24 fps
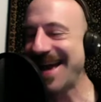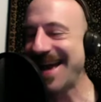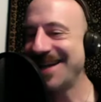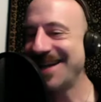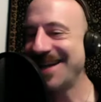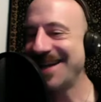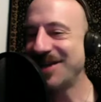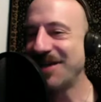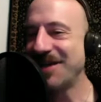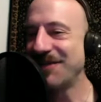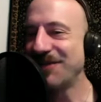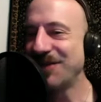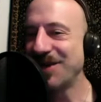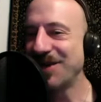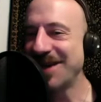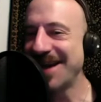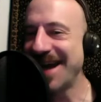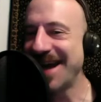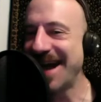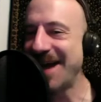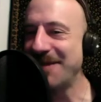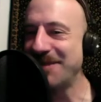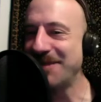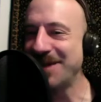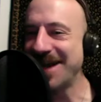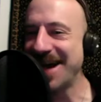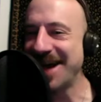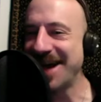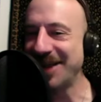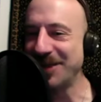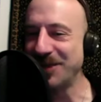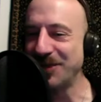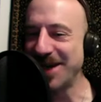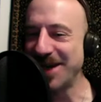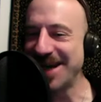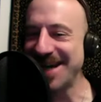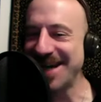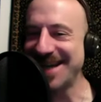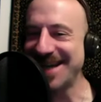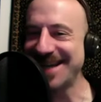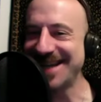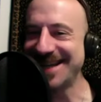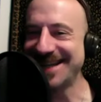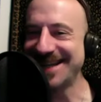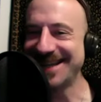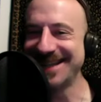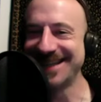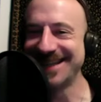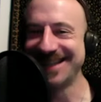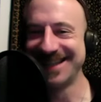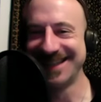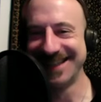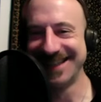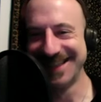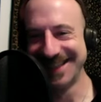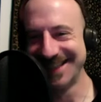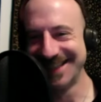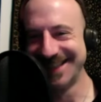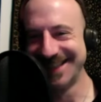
Jeffrey, happy Halloween. Thank